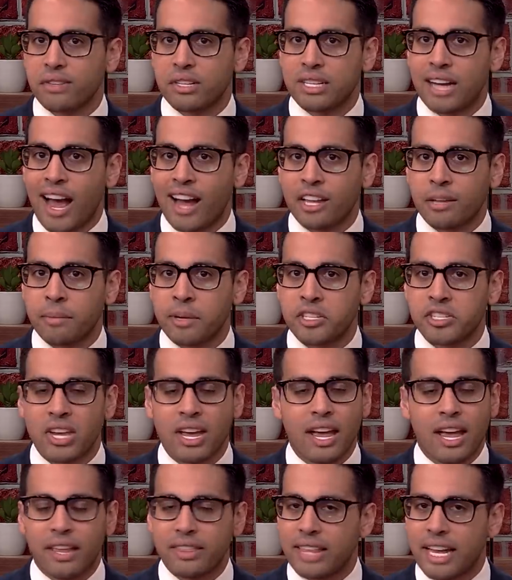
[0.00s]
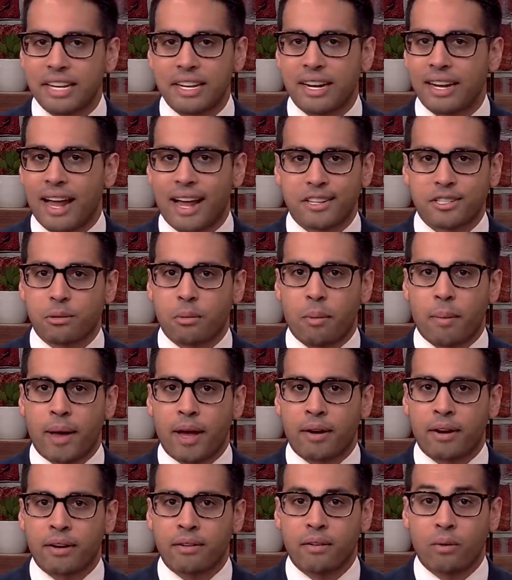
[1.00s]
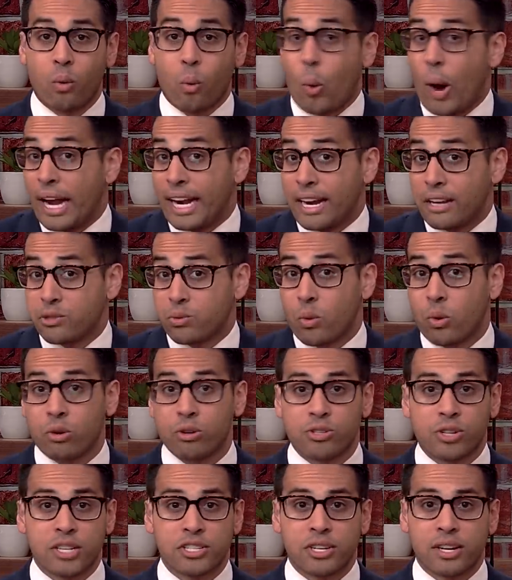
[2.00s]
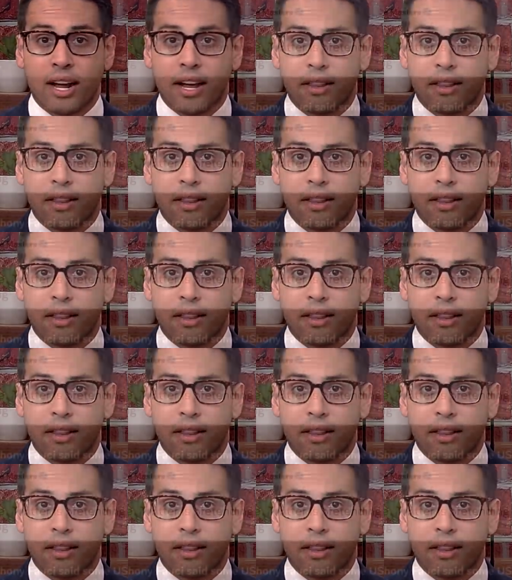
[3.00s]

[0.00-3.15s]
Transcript: of the documents. They didn't ask him about it. White House won't address it